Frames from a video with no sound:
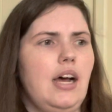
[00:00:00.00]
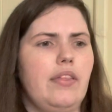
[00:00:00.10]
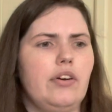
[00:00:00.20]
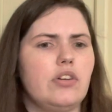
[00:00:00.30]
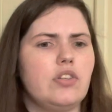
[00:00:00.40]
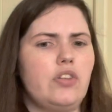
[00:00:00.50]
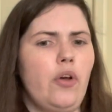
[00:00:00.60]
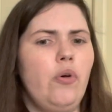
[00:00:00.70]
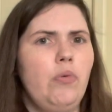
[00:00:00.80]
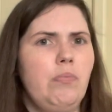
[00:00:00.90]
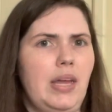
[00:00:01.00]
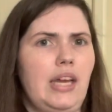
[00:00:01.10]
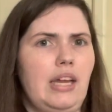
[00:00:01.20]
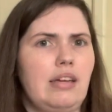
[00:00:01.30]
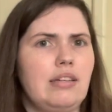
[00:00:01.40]
There are so
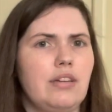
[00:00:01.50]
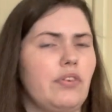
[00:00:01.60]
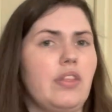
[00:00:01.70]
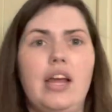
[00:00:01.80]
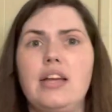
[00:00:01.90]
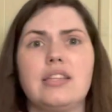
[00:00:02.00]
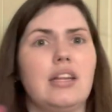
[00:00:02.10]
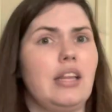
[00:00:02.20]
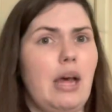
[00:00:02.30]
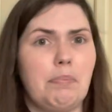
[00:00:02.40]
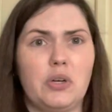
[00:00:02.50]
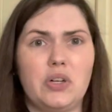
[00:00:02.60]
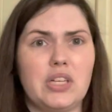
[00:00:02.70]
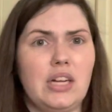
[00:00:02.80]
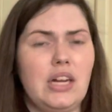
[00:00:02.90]
many different things. The Leopard.